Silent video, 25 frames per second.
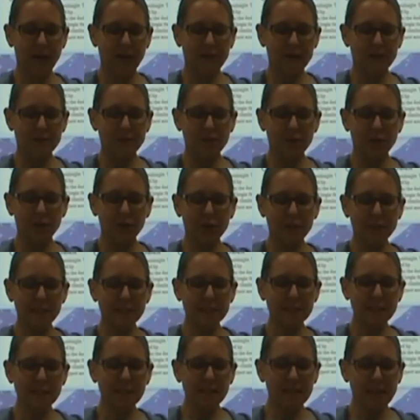So you can
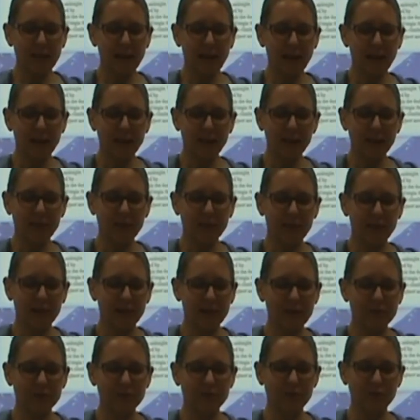see that
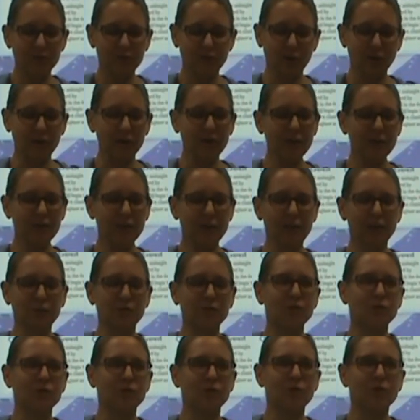they're starting their
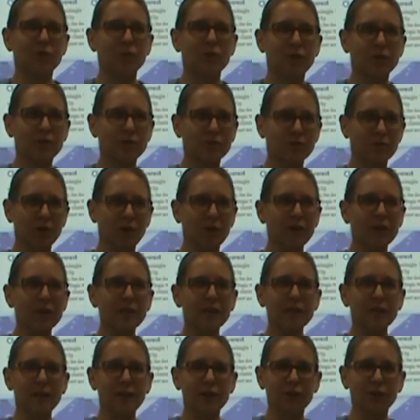
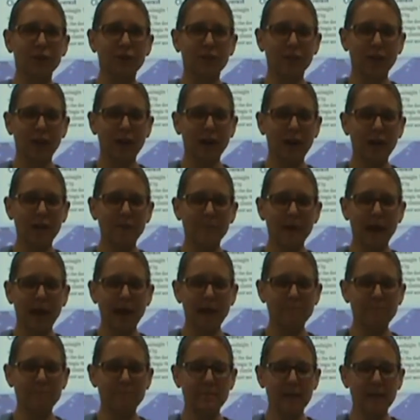climb
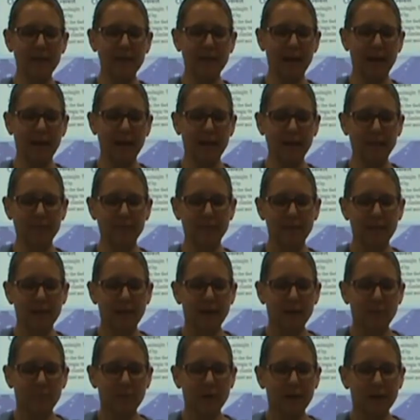at midnight
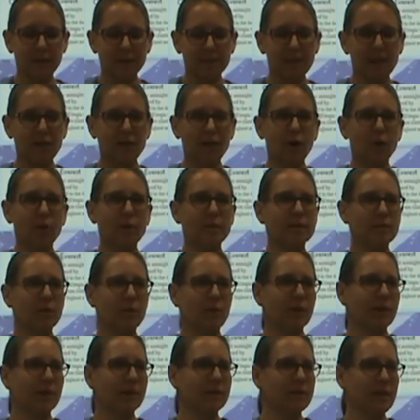because they know it's
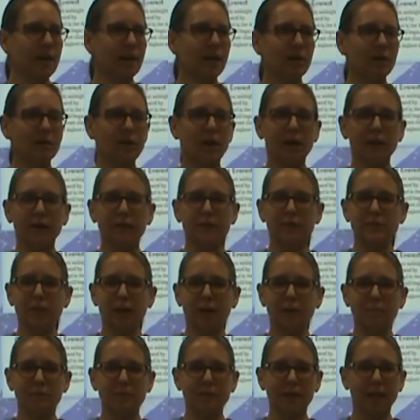going to take a lot of
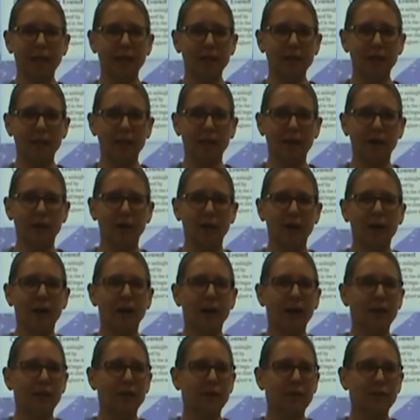time to get there.
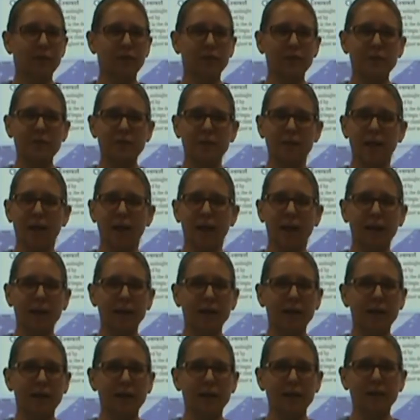The first leg,
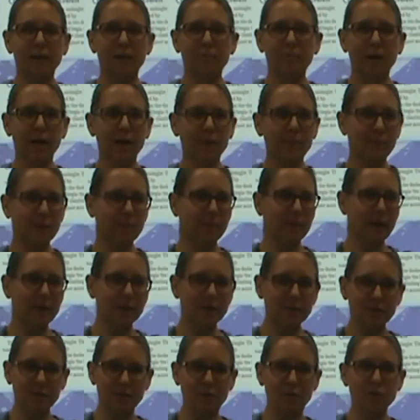it might be
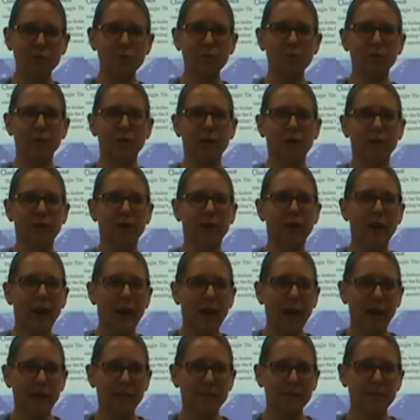best to do here
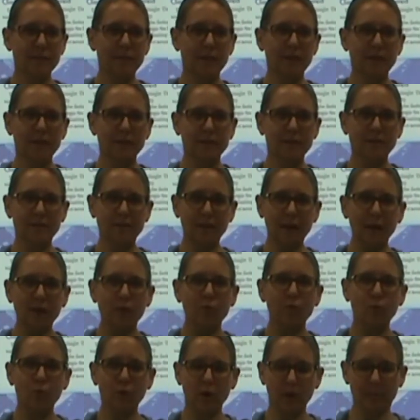as the
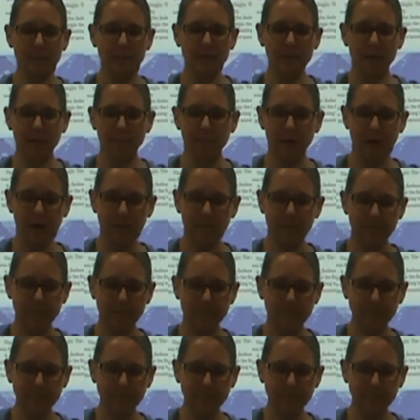sun warms them up.